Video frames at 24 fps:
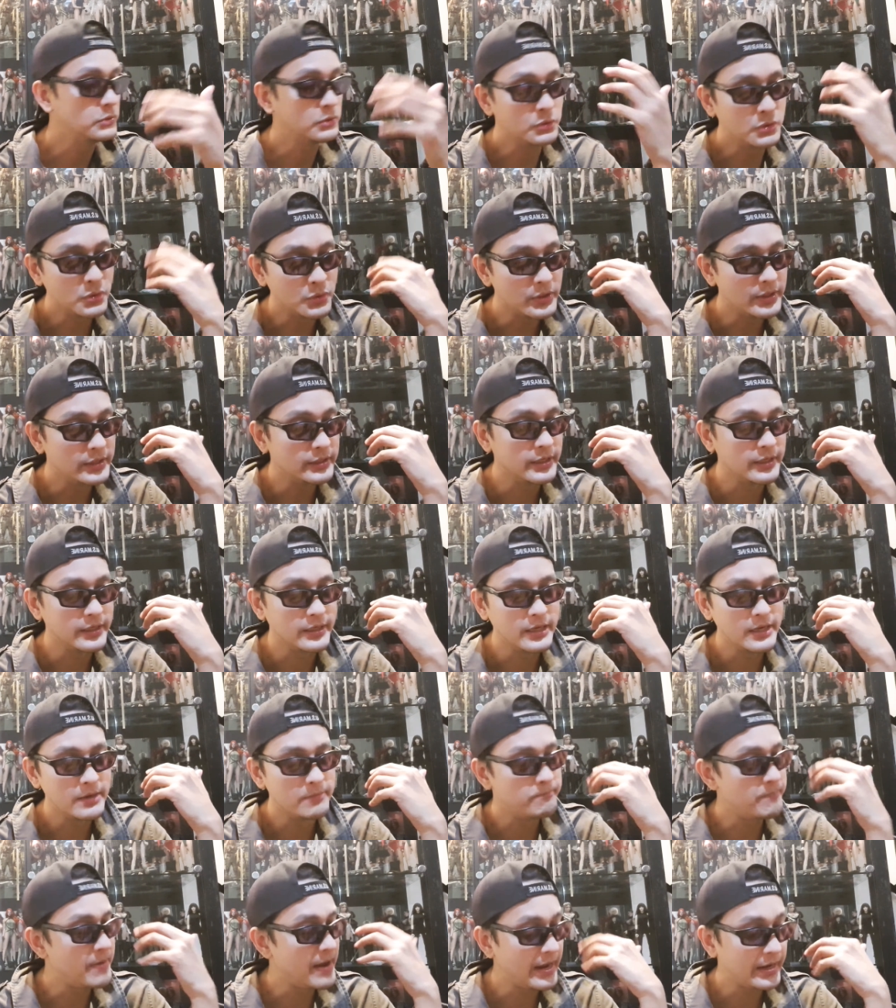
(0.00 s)
during the
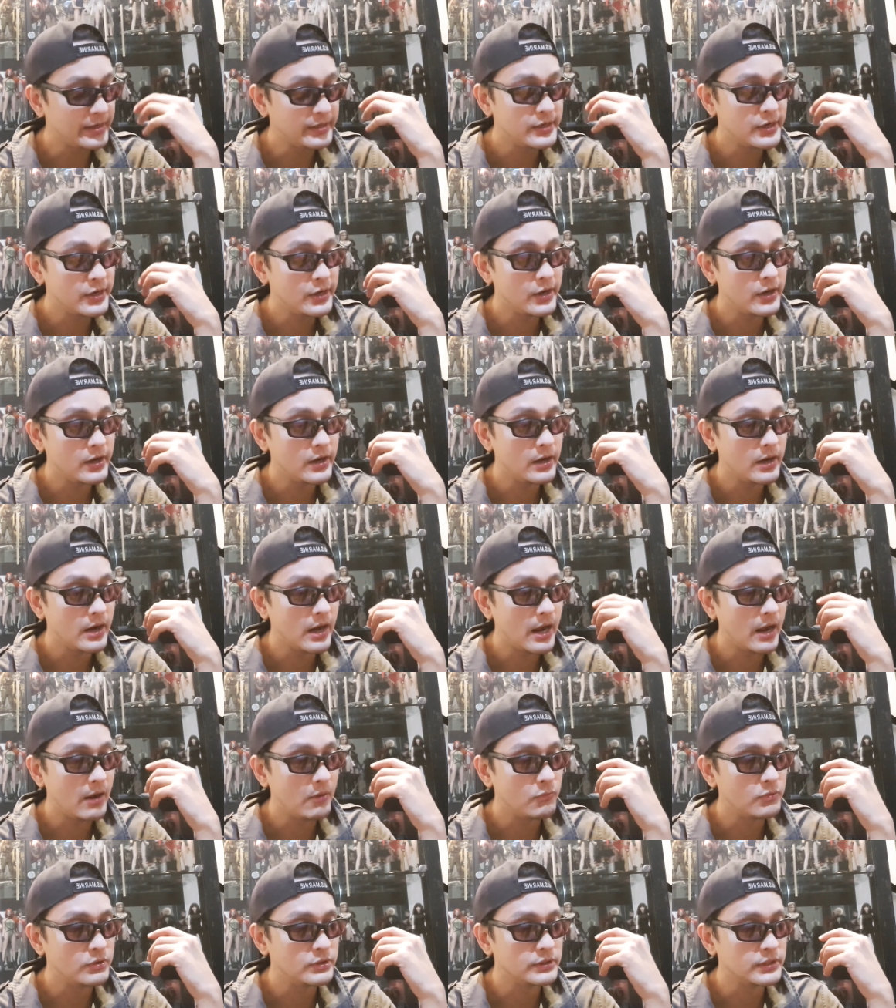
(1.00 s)
back year,
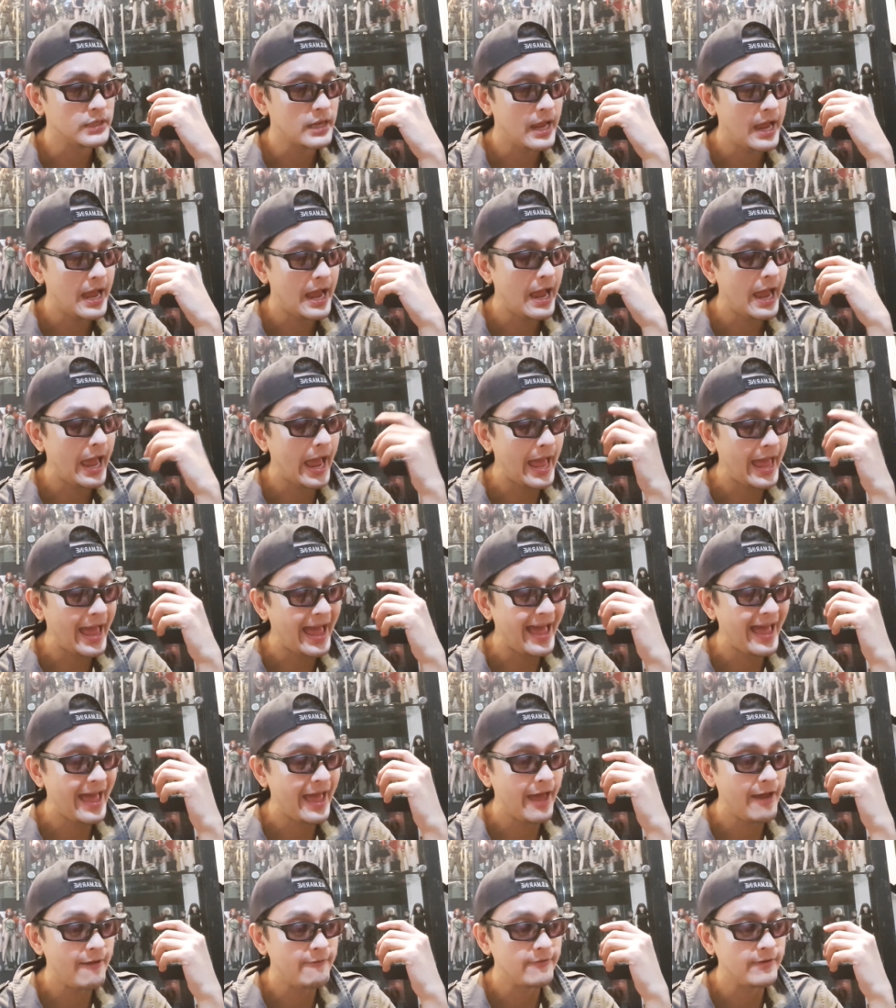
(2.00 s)
I
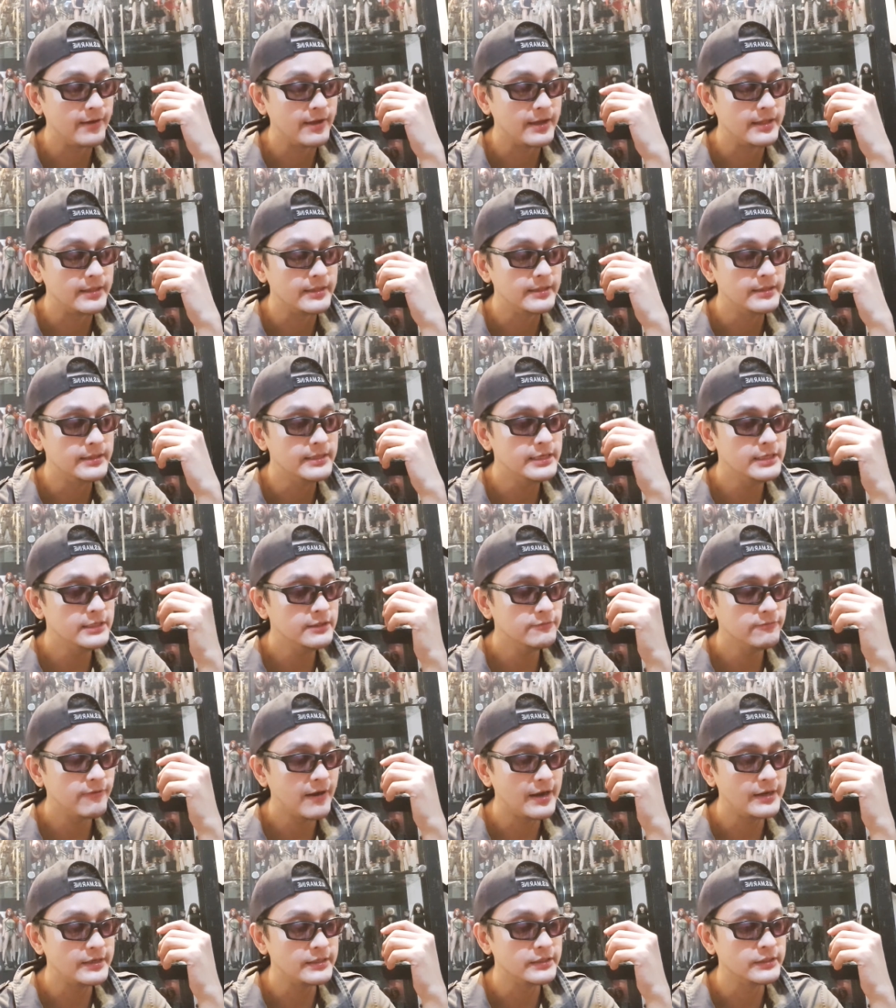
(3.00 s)
have these
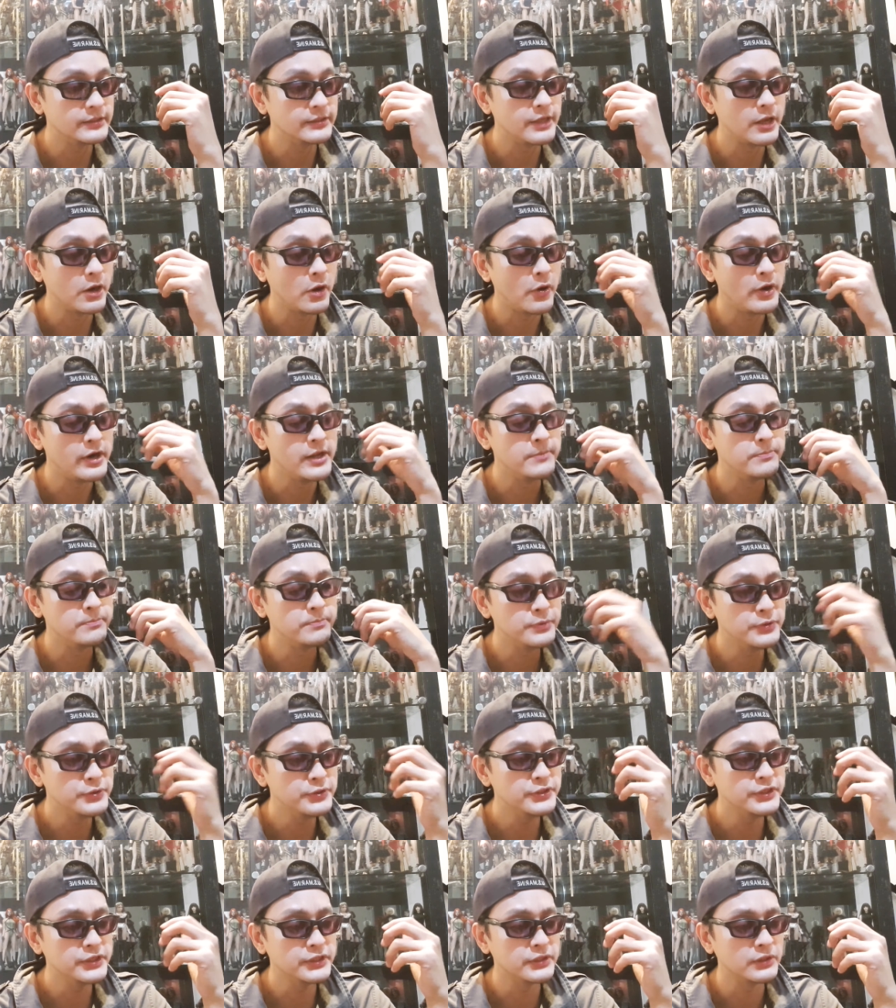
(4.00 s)
PHICEN's that I already
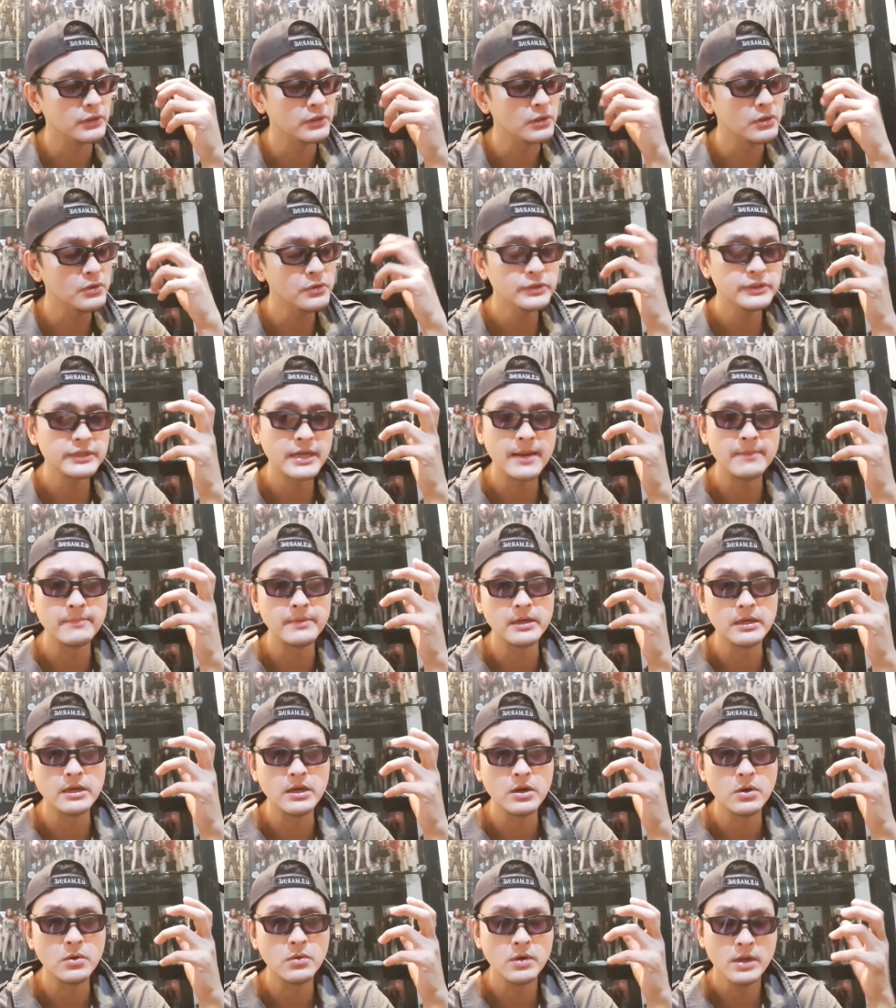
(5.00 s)
purchased a long time
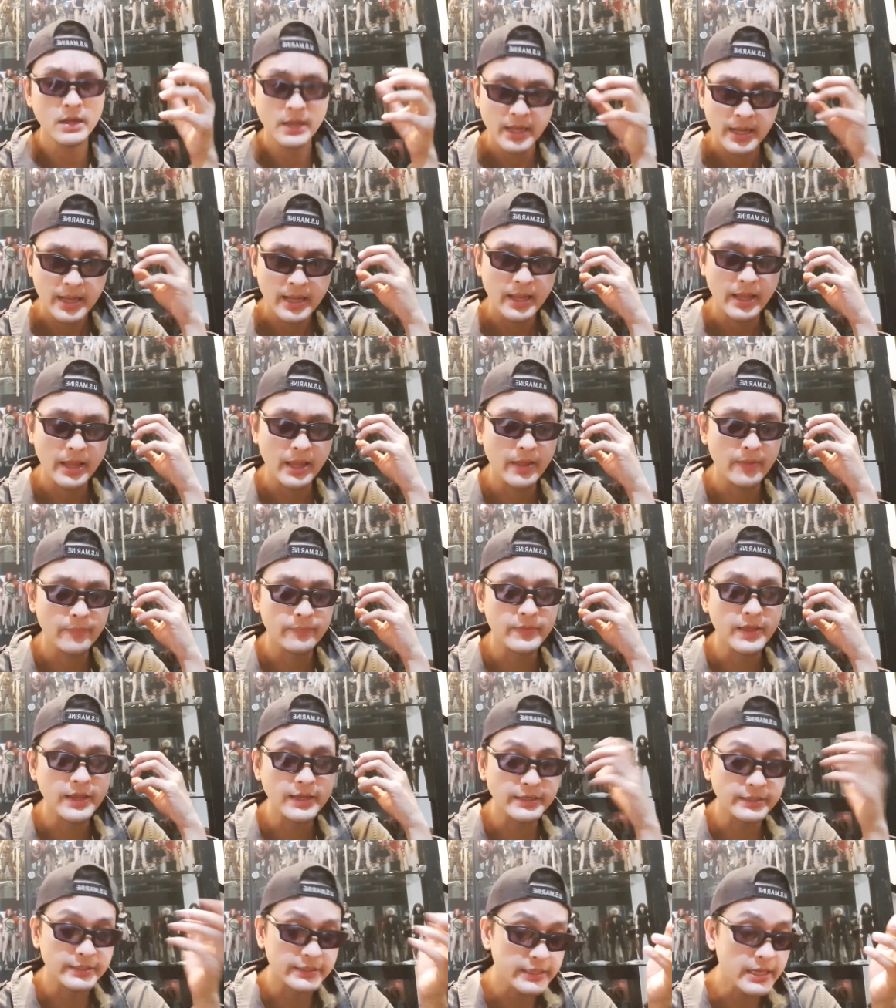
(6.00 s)
ago, and
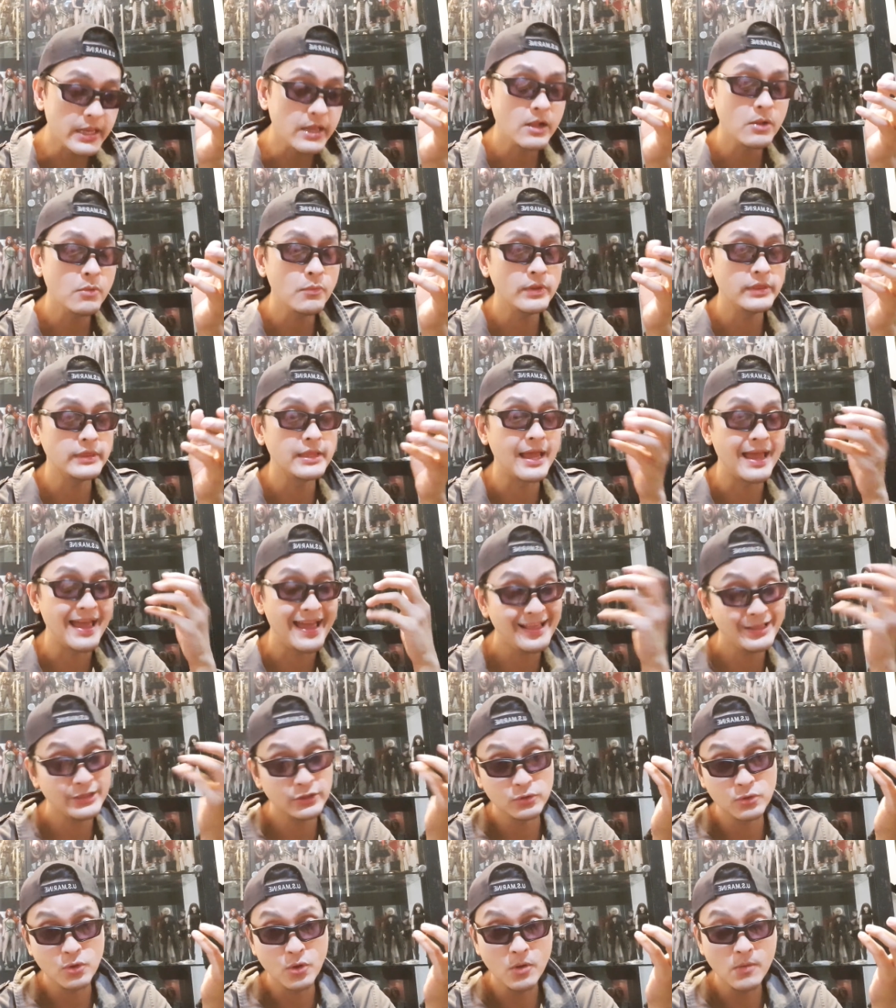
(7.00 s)
they sell with the head
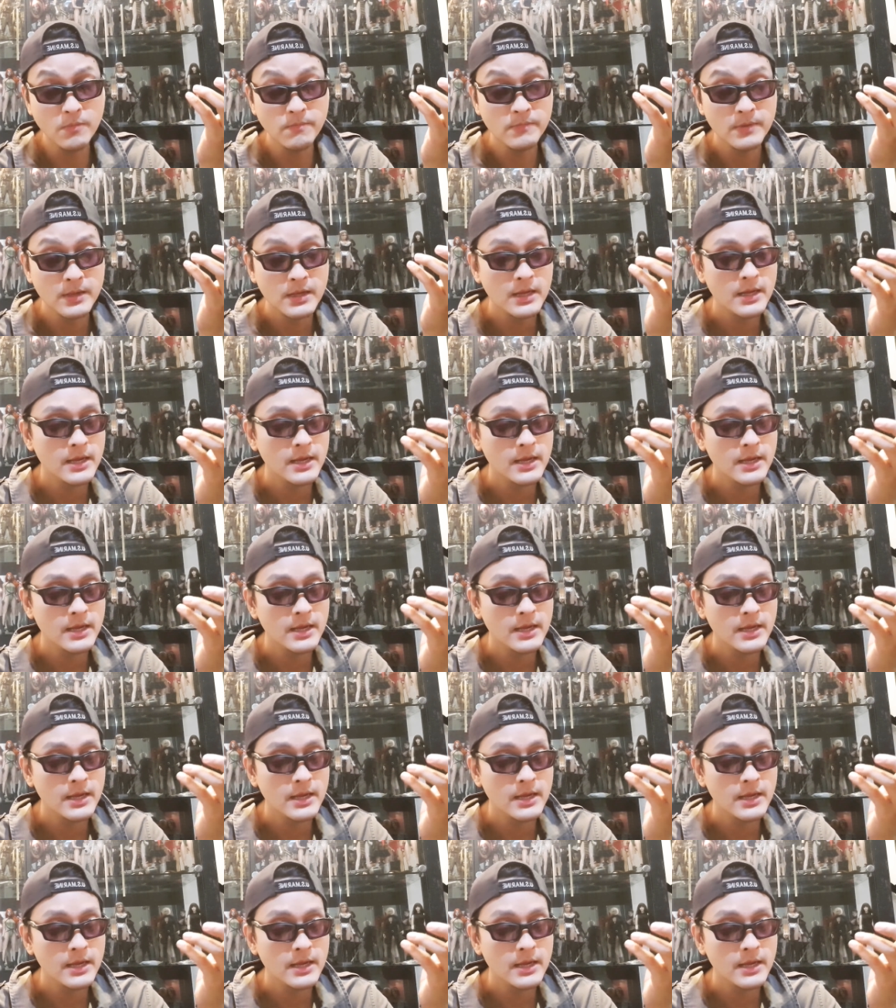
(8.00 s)
scope.